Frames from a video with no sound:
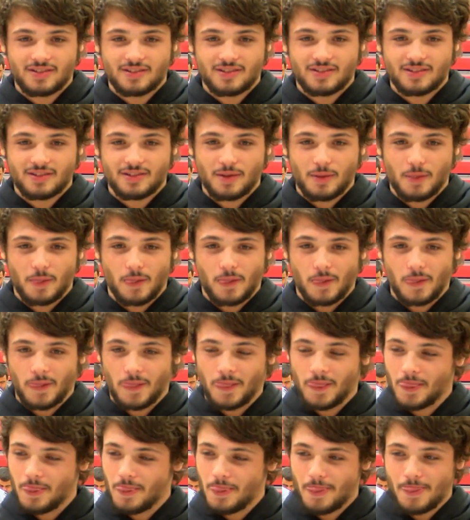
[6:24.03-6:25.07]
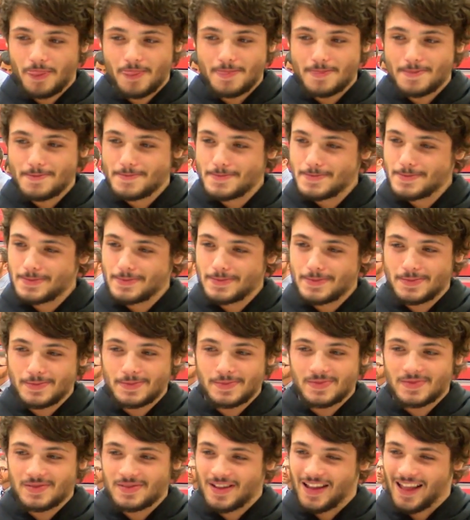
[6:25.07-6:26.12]
when he was a freshman at Bloom and had to come
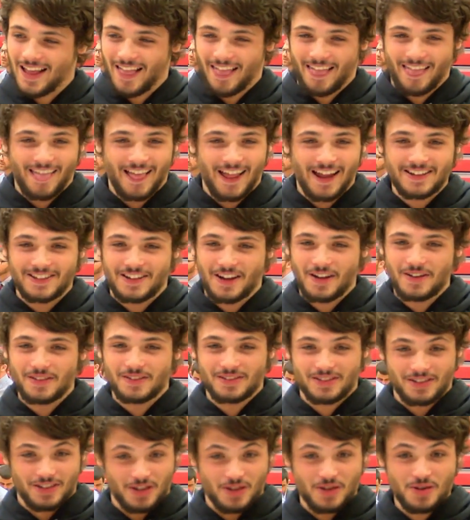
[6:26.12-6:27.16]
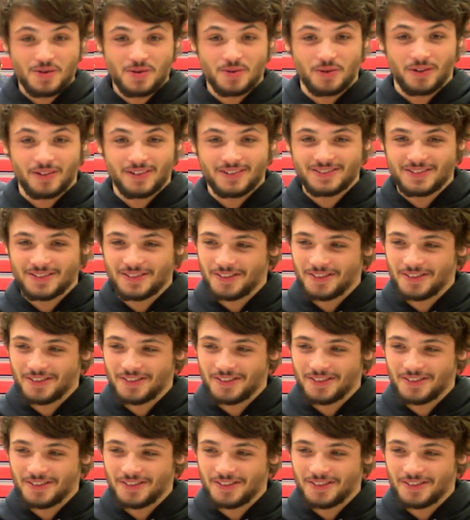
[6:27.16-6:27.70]
off campus? I don't. You.